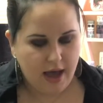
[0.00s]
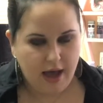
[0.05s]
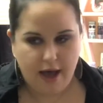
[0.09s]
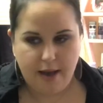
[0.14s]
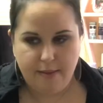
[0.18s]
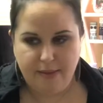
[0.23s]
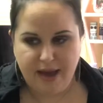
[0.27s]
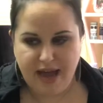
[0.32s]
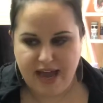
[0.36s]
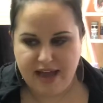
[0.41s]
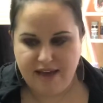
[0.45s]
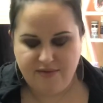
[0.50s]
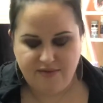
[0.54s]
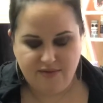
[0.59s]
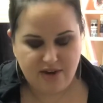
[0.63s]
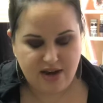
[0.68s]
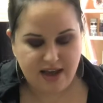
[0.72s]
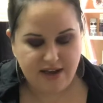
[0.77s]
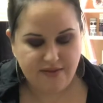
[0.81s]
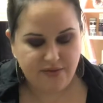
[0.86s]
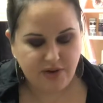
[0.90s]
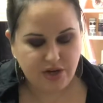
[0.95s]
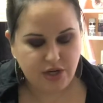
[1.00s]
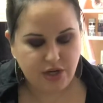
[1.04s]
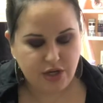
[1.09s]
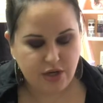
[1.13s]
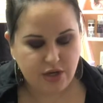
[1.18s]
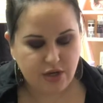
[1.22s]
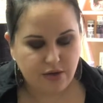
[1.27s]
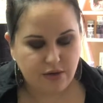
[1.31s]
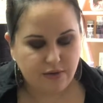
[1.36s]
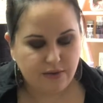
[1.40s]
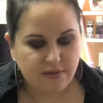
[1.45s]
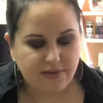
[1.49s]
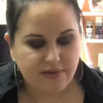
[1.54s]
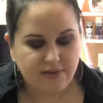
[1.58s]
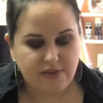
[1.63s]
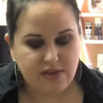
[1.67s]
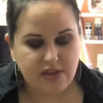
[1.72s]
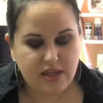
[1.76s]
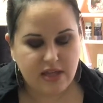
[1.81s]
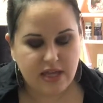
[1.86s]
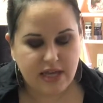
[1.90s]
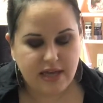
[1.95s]
Um, I have never
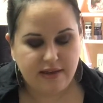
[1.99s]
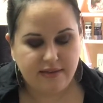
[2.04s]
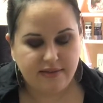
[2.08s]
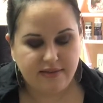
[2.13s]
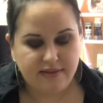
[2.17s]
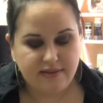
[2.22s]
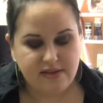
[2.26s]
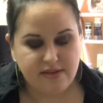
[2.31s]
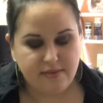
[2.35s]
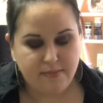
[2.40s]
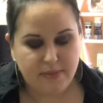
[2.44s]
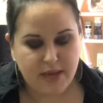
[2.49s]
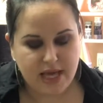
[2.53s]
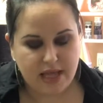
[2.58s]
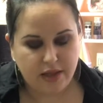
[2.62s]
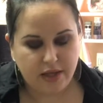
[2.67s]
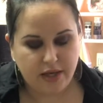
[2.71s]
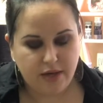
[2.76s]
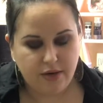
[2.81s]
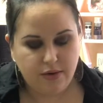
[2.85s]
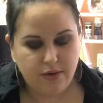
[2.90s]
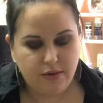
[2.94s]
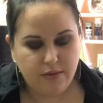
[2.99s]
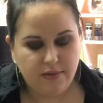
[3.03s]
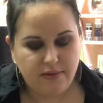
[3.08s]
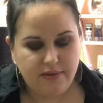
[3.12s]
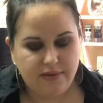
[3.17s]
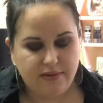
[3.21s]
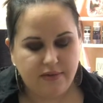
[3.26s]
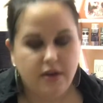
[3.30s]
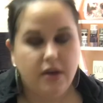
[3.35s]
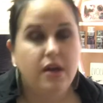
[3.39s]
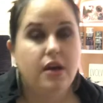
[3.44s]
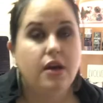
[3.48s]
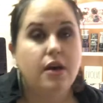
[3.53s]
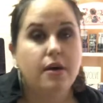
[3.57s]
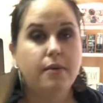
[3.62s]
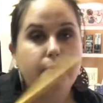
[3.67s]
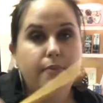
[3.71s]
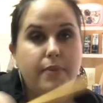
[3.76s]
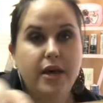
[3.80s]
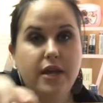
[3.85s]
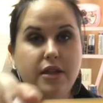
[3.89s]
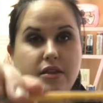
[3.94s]
used the Stabilos,
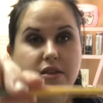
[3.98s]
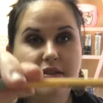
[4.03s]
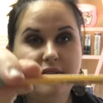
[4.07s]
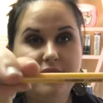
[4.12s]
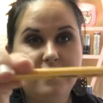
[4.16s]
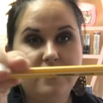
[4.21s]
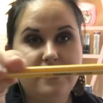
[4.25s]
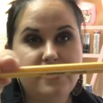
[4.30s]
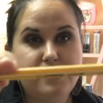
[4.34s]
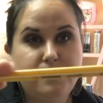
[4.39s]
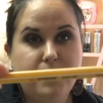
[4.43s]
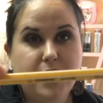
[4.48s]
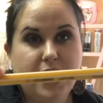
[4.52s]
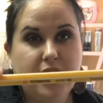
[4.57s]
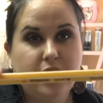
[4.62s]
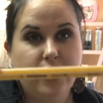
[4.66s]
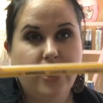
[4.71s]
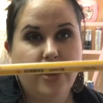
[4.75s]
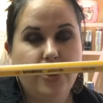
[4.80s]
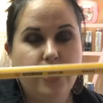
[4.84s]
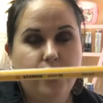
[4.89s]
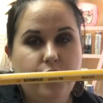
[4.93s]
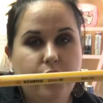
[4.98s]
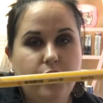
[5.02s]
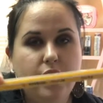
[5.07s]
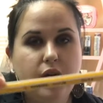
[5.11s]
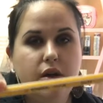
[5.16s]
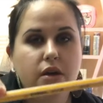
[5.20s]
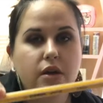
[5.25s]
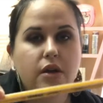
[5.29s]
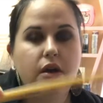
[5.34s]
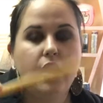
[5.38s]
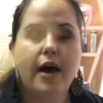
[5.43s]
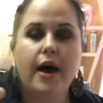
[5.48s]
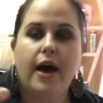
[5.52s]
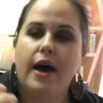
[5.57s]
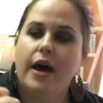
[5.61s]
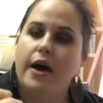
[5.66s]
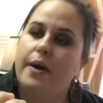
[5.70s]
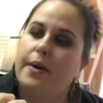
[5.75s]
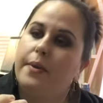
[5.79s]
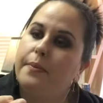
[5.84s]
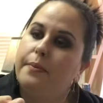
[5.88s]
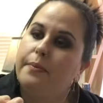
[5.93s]
but the Stabilo
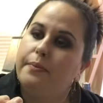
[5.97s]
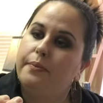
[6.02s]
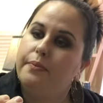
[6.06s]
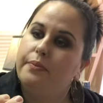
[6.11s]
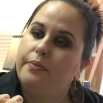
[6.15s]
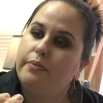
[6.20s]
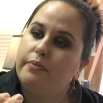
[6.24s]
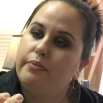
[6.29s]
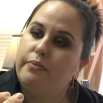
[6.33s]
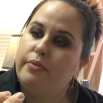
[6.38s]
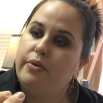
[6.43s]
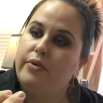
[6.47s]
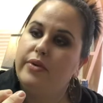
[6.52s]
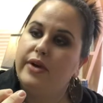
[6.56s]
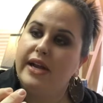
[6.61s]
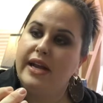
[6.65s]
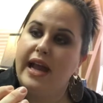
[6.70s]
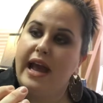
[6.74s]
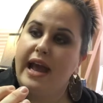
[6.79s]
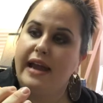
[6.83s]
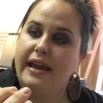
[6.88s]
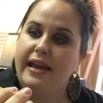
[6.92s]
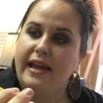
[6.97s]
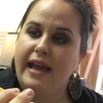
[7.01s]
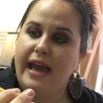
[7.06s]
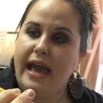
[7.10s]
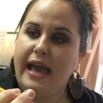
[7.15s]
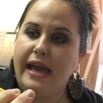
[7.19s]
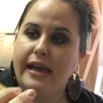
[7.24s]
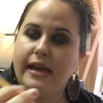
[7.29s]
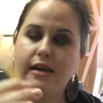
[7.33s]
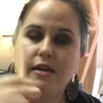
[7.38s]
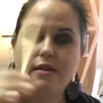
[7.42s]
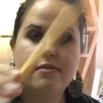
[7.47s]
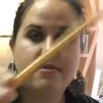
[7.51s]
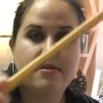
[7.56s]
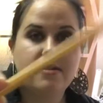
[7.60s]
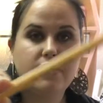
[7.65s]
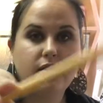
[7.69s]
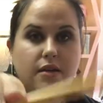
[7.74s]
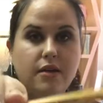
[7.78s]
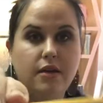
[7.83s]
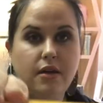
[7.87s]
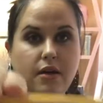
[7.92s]
um,
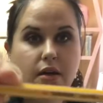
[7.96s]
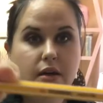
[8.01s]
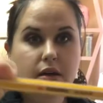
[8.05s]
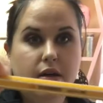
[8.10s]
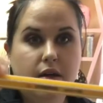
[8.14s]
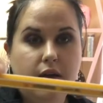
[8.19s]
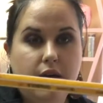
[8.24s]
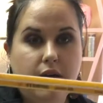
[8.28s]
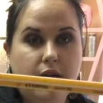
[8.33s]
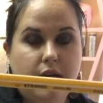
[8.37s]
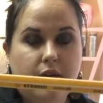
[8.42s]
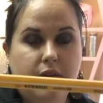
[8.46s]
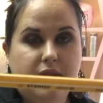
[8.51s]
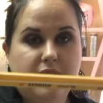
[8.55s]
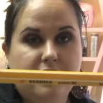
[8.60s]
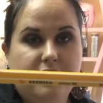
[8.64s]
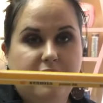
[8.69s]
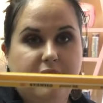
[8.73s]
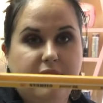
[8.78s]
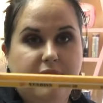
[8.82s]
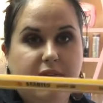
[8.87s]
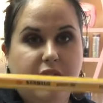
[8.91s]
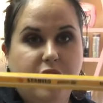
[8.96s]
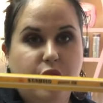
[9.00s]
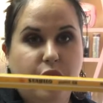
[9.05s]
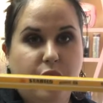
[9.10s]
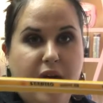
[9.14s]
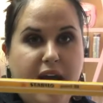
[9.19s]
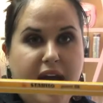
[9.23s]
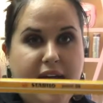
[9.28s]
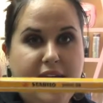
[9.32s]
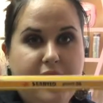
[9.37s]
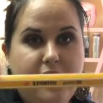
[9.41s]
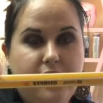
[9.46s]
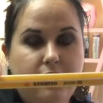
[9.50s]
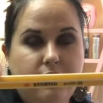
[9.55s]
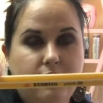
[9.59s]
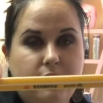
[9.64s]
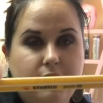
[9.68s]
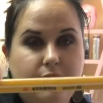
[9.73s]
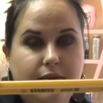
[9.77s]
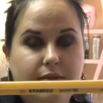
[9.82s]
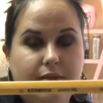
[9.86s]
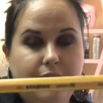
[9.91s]
0.88, this is a gray,
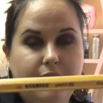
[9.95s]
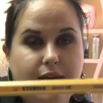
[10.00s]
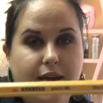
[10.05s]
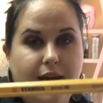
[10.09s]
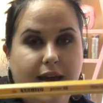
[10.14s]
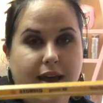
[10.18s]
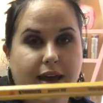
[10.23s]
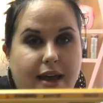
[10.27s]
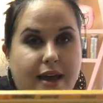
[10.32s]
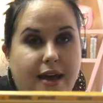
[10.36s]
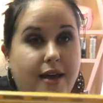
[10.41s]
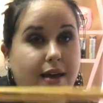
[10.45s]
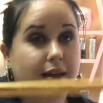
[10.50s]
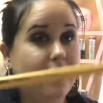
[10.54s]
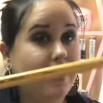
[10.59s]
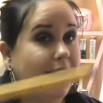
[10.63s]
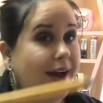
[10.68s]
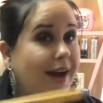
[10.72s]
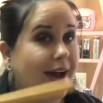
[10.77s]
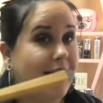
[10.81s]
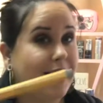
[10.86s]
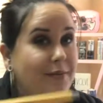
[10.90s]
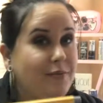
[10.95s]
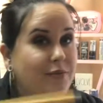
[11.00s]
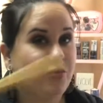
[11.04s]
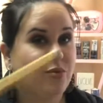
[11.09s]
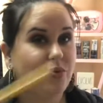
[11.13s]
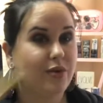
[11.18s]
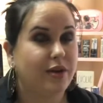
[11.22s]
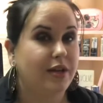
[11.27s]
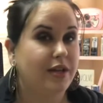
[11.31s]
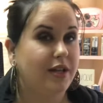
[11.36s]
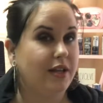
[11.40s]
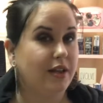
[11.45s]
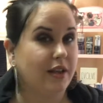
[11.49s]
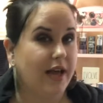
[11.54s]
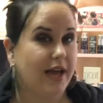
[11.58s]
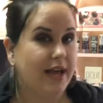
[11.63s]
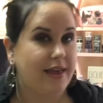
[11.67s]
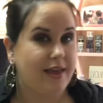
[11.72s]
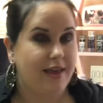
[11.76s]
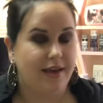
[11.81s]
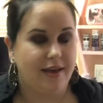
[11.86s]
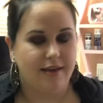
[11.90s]
and I'm really
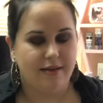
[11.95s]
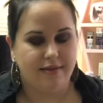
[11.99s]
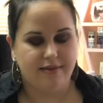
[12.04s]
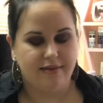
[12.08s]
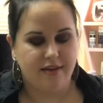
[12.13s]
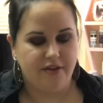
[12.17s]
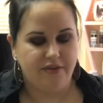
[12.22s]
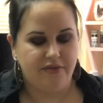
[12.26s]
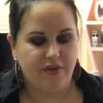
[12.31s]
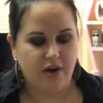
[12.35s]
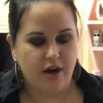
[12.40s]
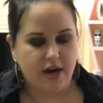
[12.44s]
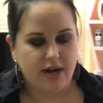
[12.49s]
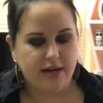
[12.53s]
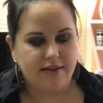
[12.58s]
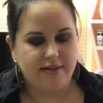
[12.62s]
liking it so far.